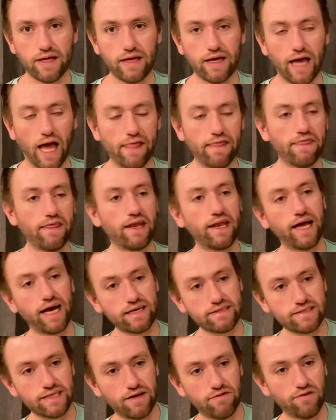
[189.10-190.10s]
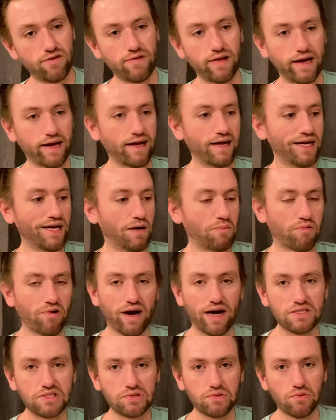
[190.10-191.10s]
And in the next level, like a
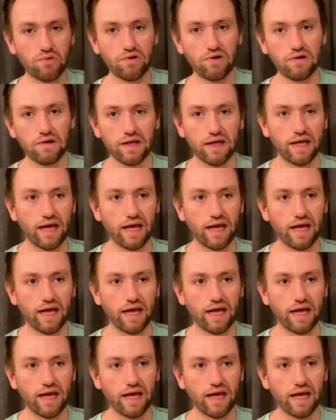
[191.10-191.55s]
broadsword.